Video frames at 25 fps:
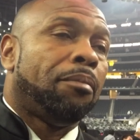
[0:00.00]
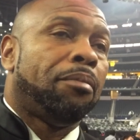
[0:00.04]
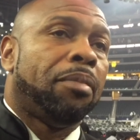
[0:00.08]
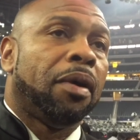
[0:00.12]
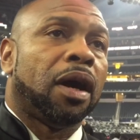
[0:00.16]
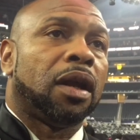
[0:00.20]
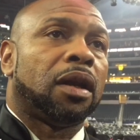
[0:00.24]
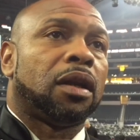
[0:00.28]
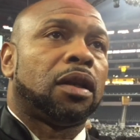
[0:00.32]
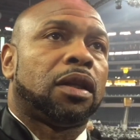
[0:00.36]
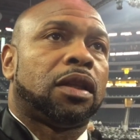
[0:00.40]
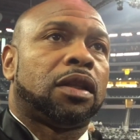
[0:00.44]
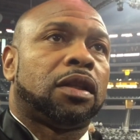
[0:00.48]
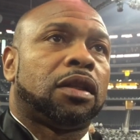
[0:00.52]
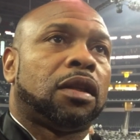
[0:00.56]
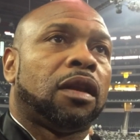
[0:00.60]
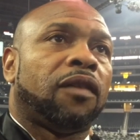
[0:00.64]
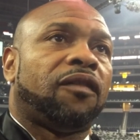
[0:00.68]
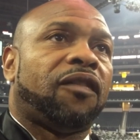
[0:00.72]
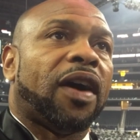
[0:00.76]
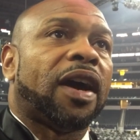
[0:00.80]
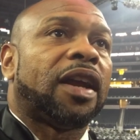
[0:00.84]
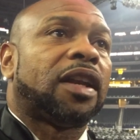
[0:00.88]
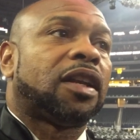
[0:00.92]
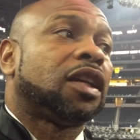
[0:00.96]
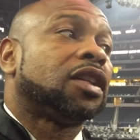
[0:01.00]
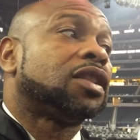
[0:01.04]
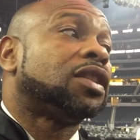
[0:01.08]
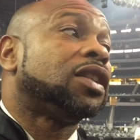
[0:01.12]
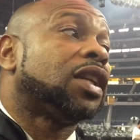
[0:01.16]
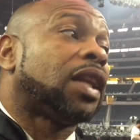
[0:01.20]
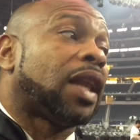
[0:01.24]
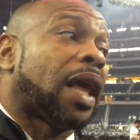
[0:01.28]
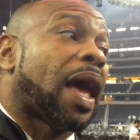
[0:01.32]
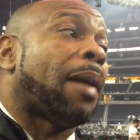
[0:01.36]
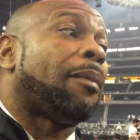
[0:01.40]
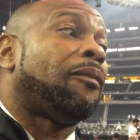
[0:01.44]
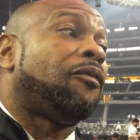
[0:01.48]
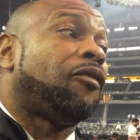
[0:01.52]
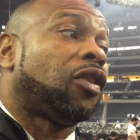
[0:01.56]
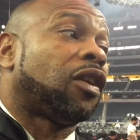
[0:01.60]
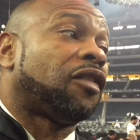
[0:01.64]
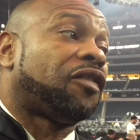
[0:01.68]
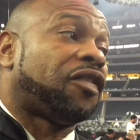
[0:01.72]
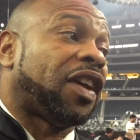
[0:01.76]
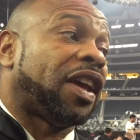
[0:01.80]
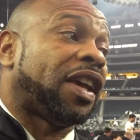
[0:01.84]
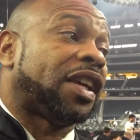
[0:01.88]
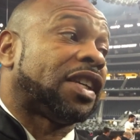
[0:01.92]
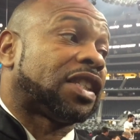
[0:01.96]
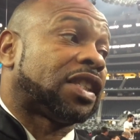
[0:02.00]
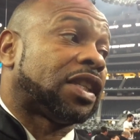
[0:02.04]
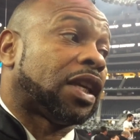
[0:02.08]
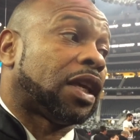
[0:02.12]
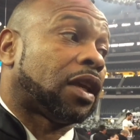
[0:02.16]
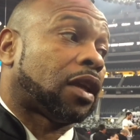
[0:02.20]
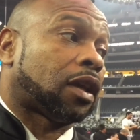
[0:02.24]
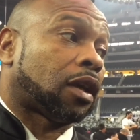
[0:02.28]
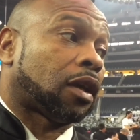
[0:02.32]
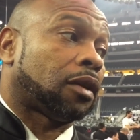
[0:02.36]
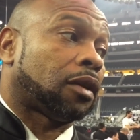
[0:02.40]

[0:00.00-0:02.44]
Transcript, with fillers: but the fight does need to happen for the fans' sake.